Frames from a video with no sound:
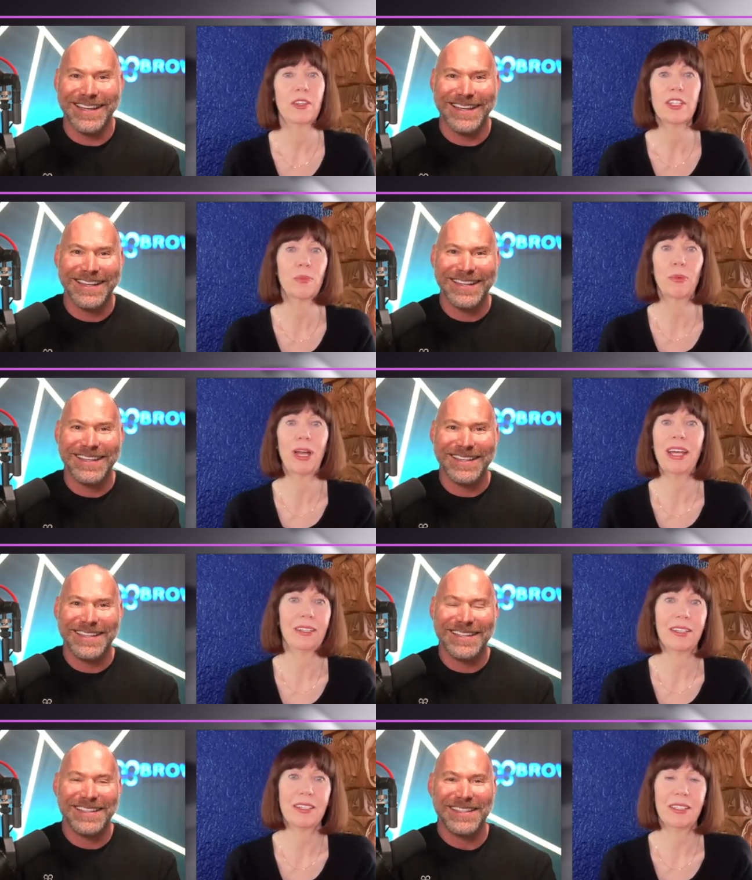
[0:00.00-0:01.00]
Speaker 1: there's a
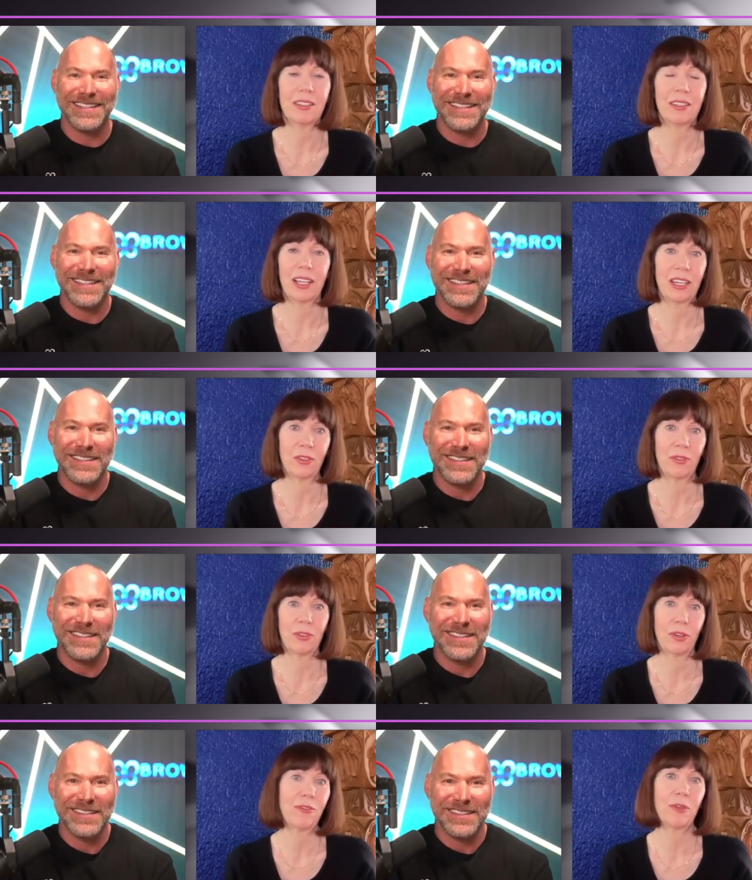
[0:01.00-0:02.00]
brand like
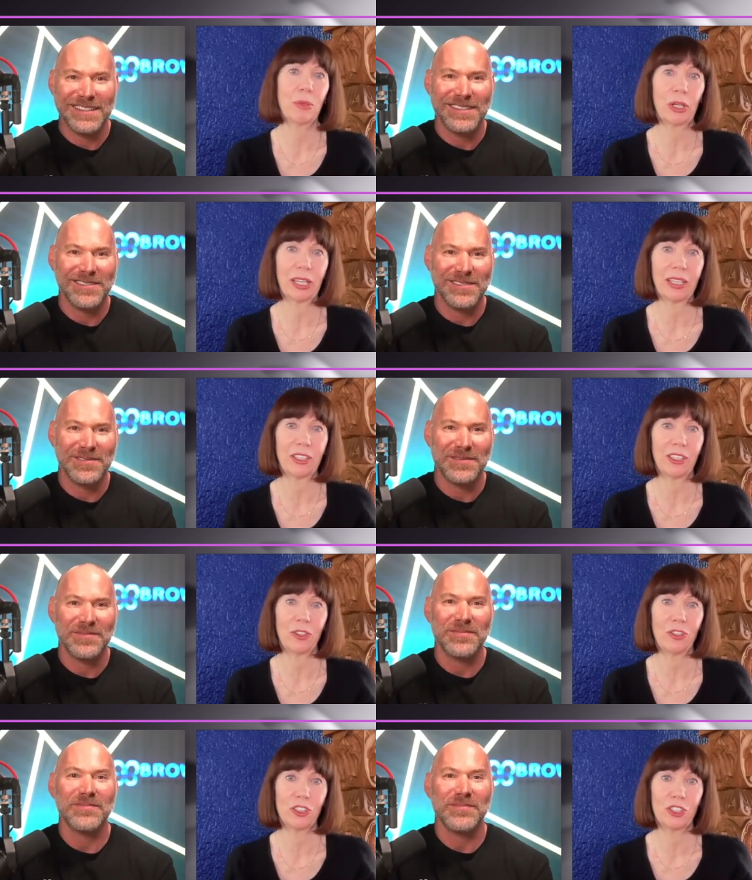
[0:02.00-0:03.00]
for everybody.
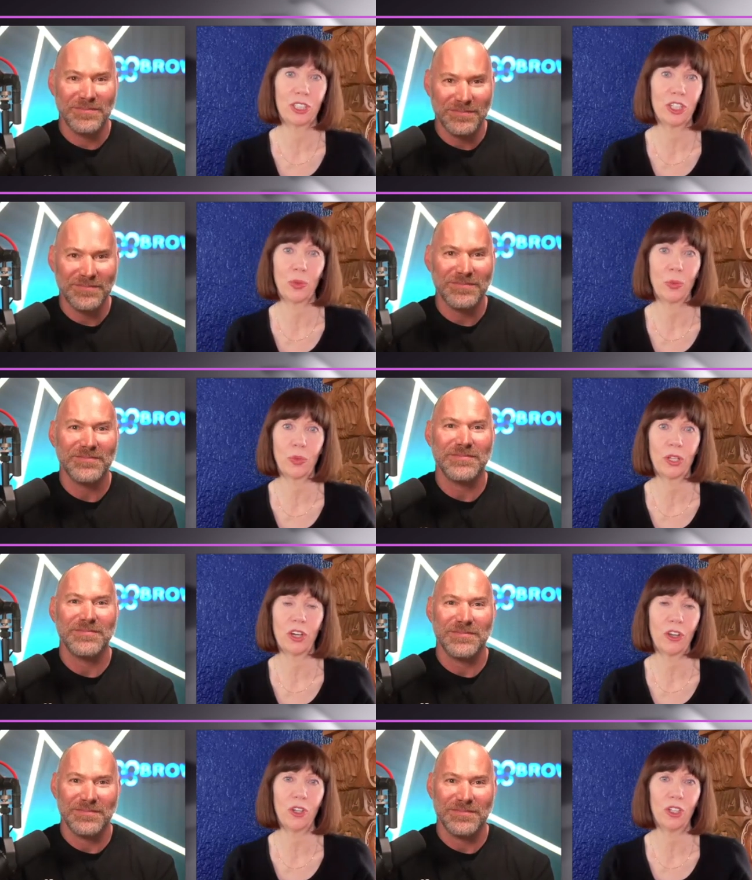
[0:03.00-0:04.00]
You just, you know, we're
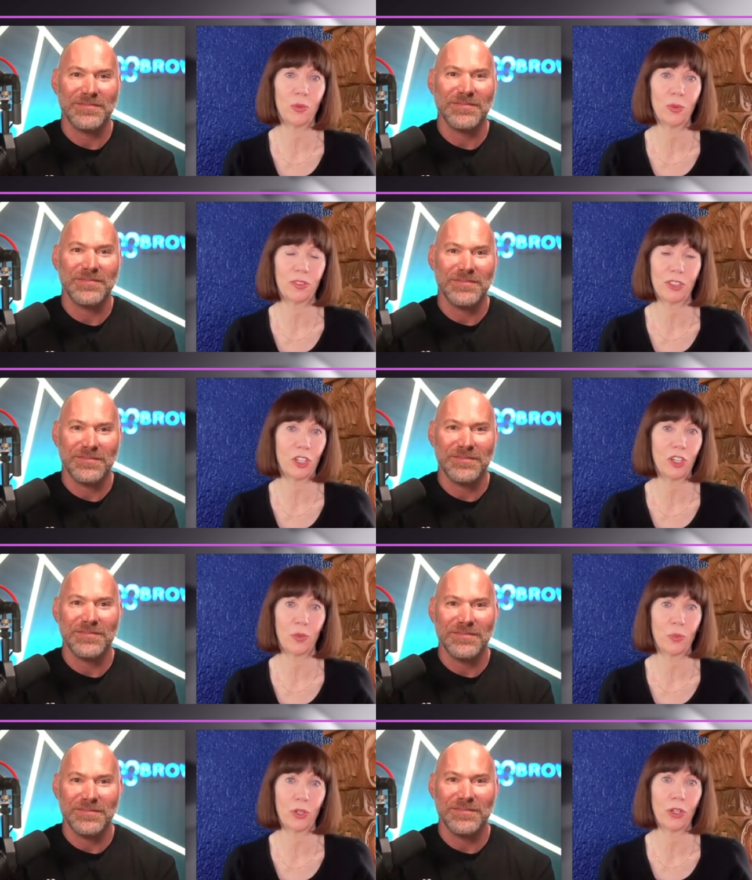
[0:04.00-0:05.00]
not all Louis
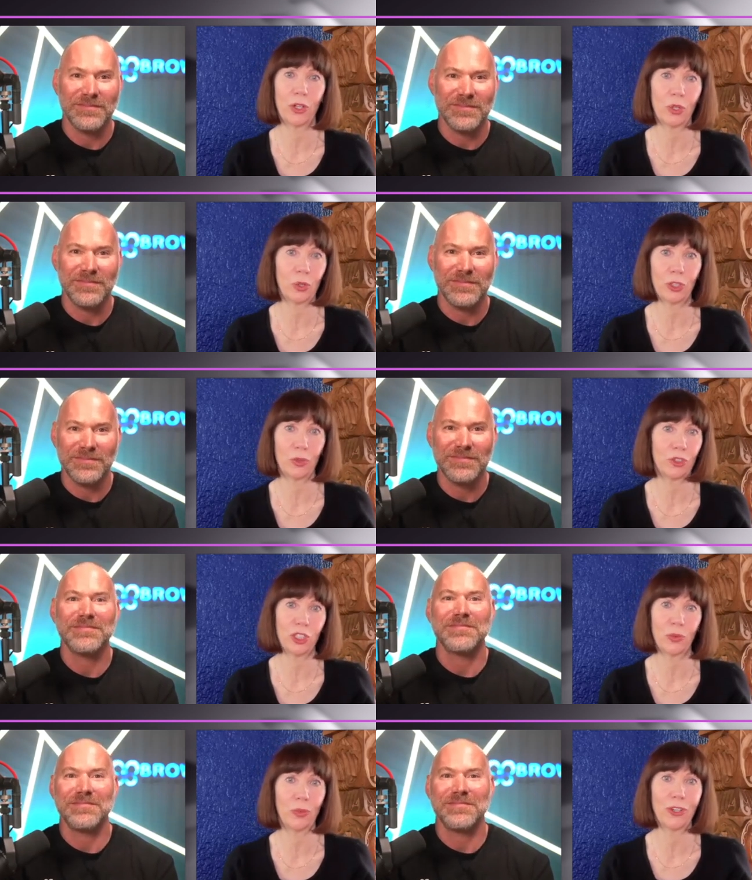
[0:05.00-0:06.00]
Vuitton, we're not all
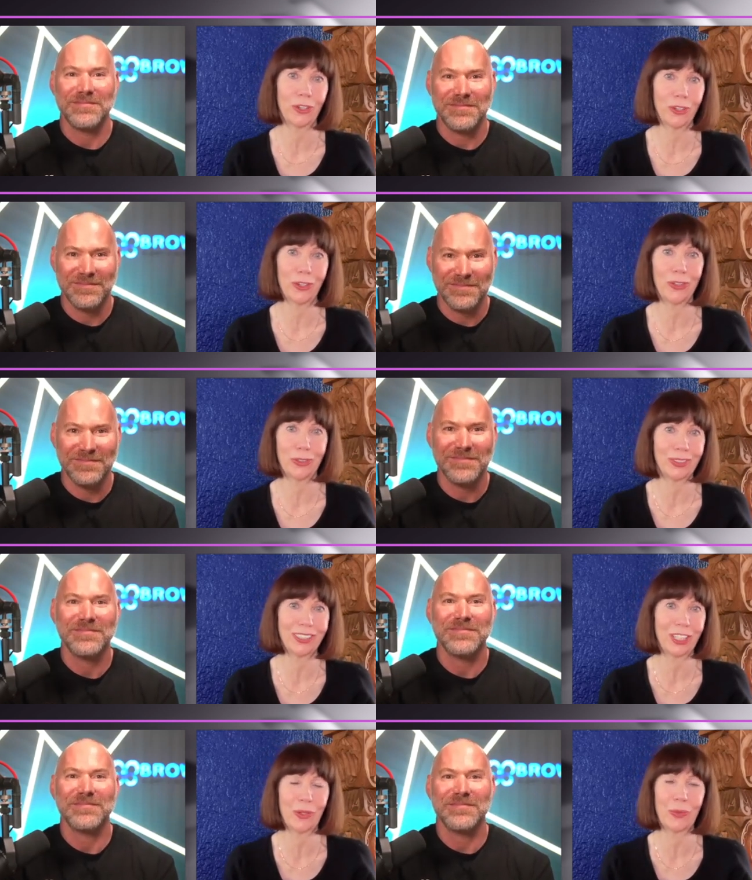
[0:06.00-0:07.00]
Gucci, we're not all,
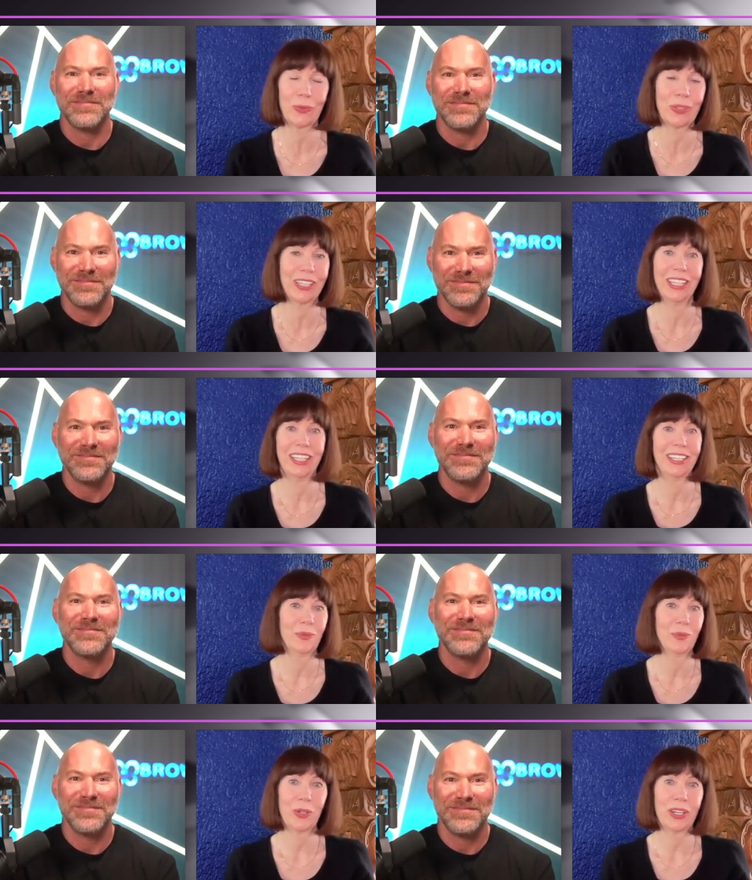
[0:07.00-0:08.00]
you know,
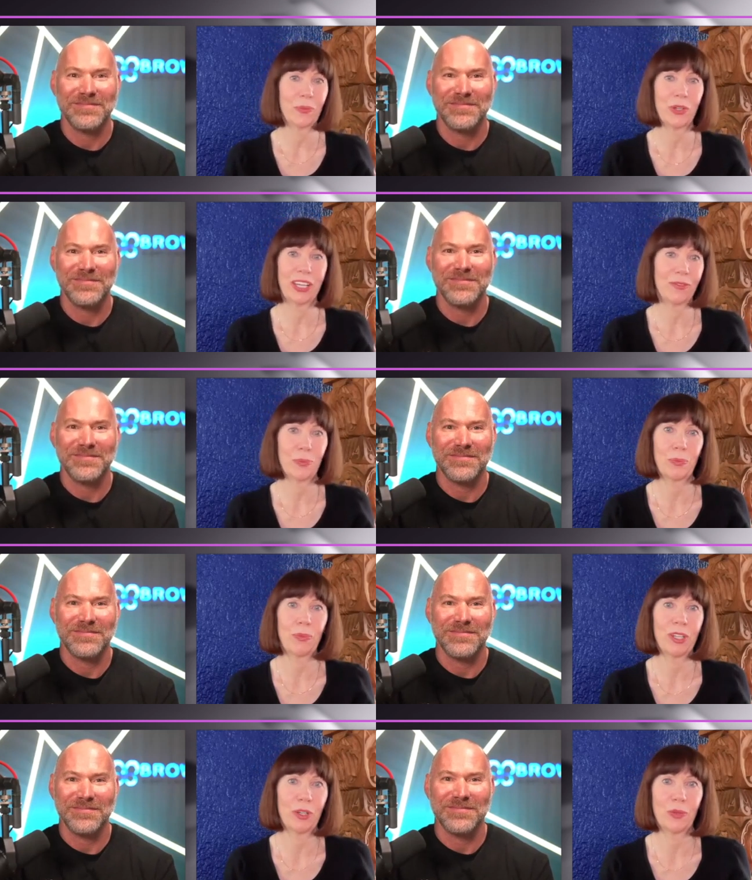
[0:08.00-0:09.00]
what whatever
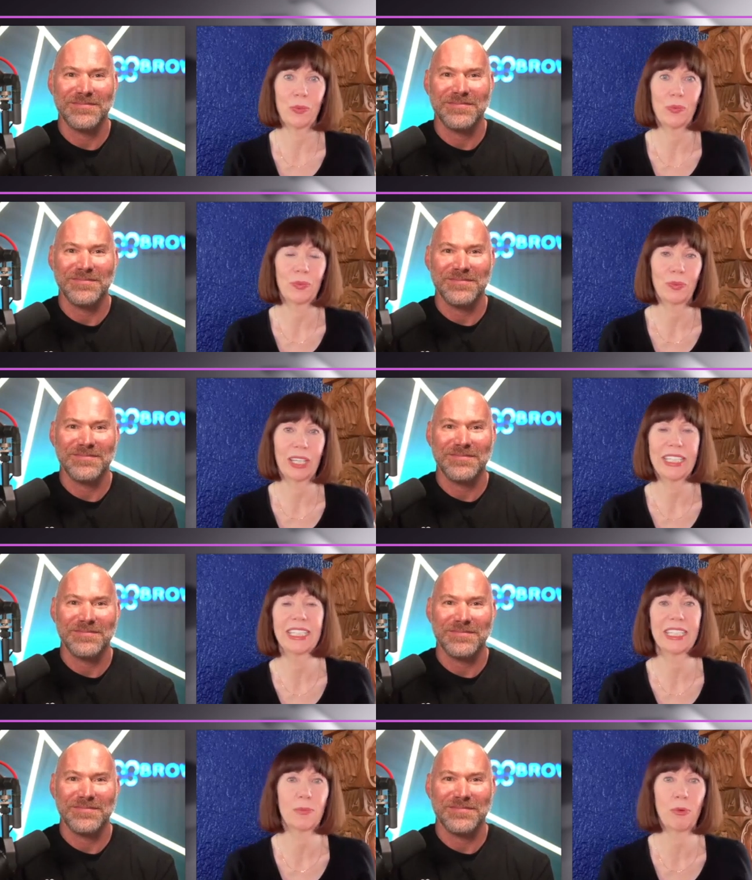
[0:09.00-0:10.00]
you know
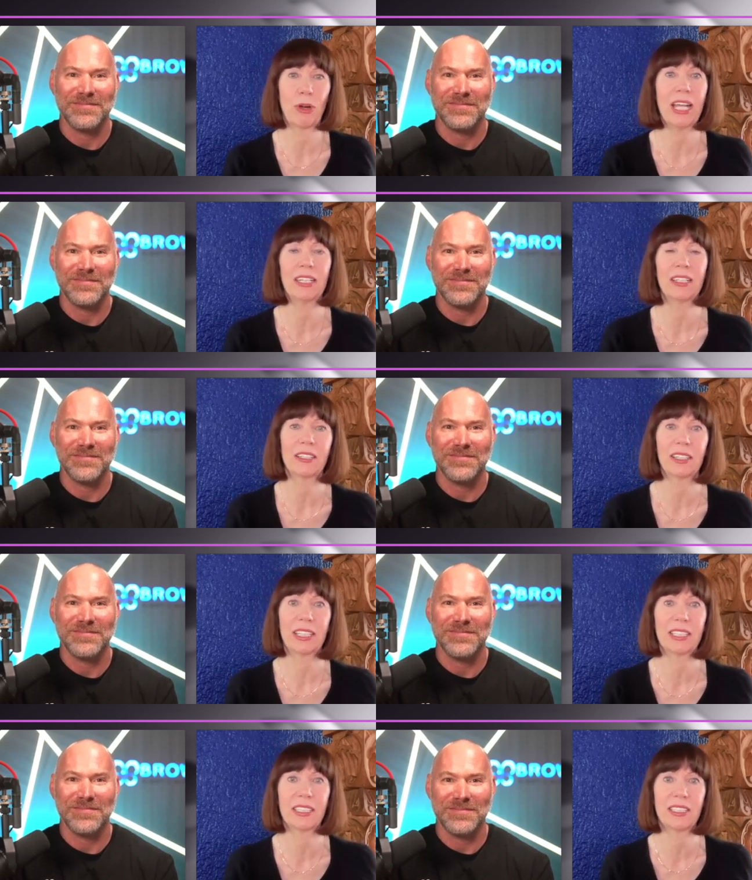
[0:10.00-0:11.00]
latest brand,
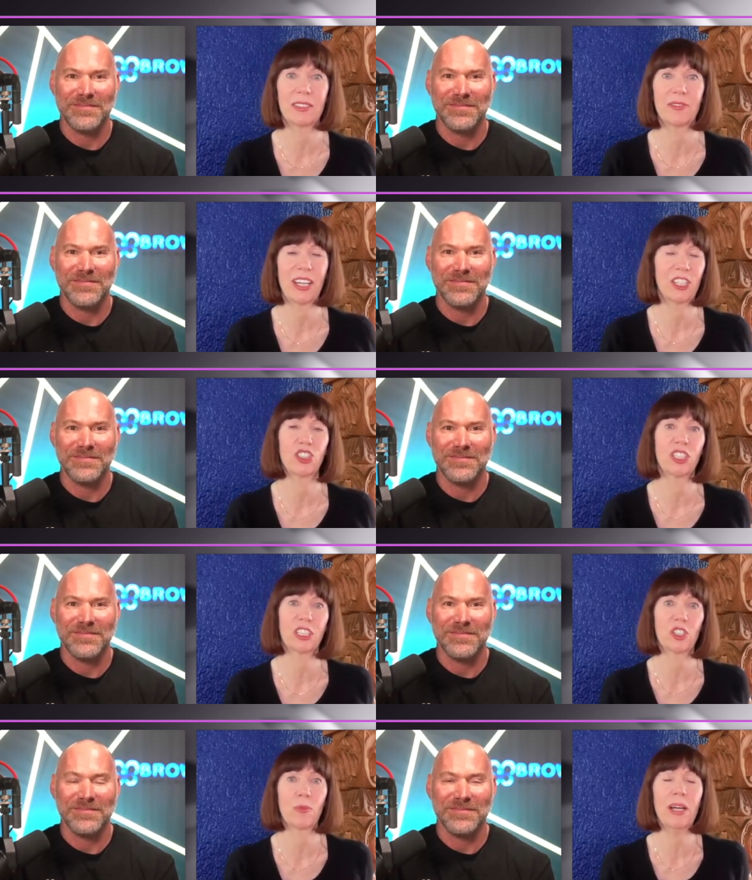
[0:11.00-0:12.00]
latest fashion
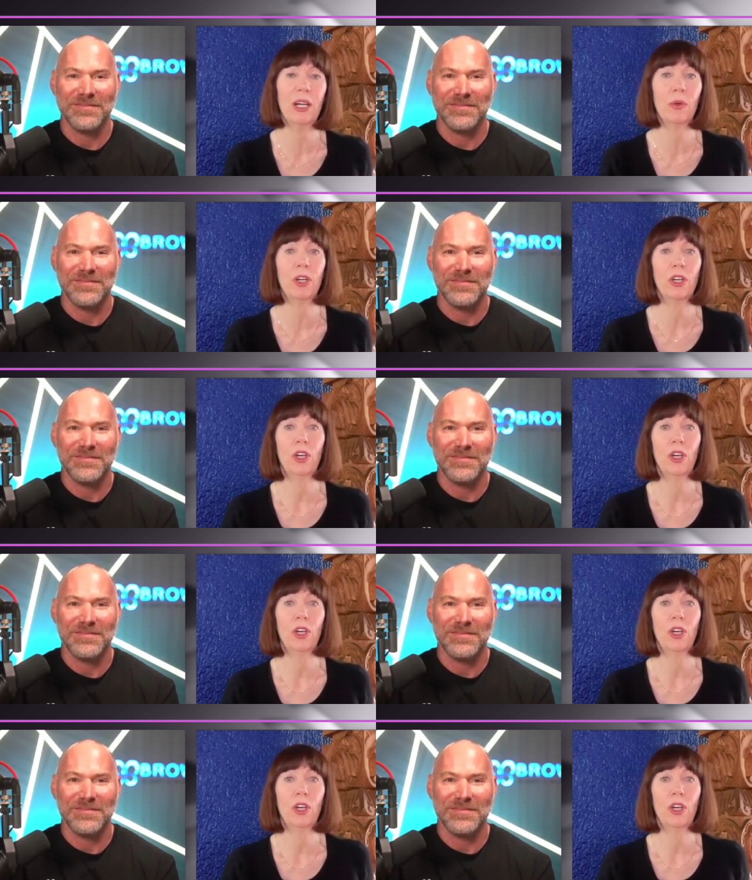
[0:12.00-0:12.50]
has come out.